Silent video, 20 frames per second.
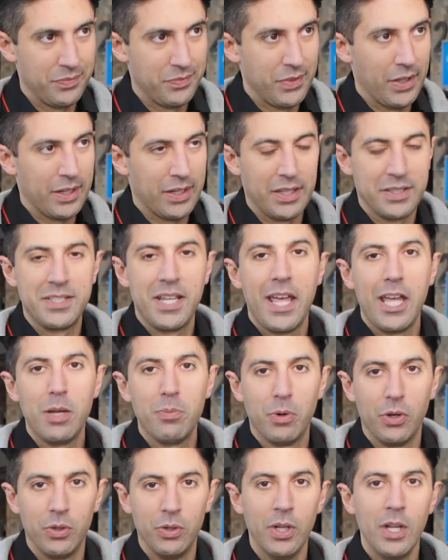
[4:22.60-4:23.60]
like a
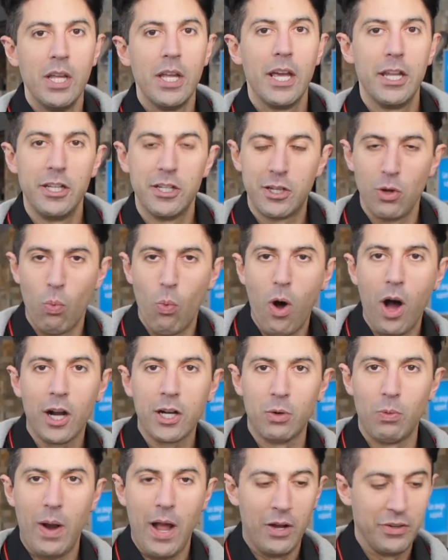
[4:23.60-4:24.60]
table and you can walk
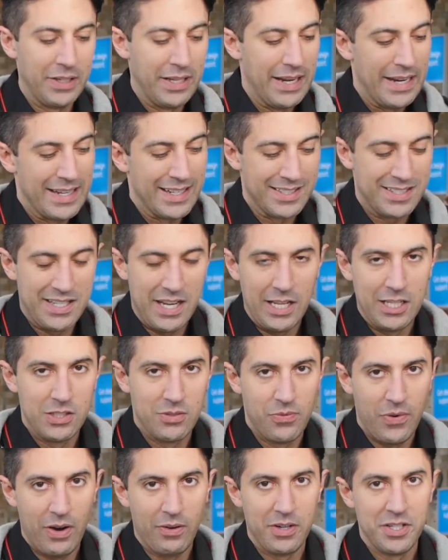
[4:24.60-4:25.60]
around it and it stays
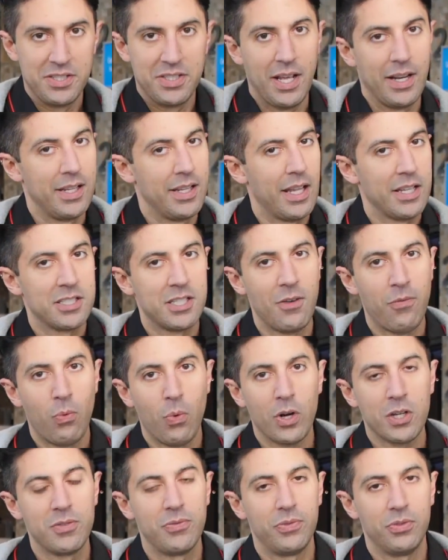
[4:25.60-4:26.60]
very steady. That stuff
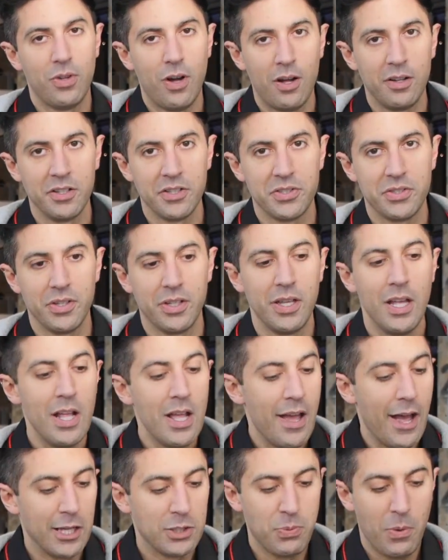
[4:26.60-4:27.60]
works flawlessly,
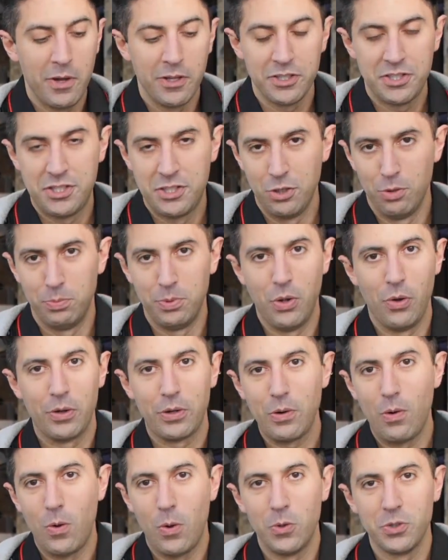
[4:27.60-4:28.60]
as well as still
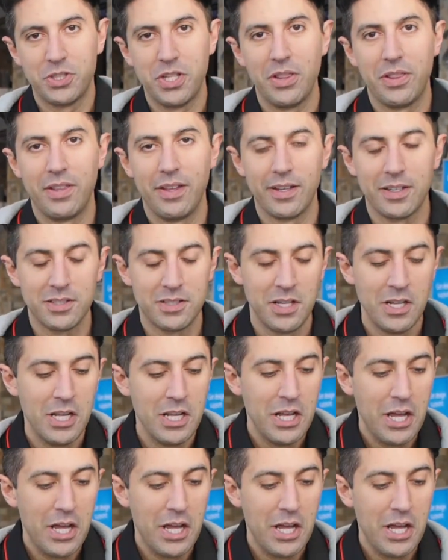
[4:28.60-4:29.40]
blowing holes and things.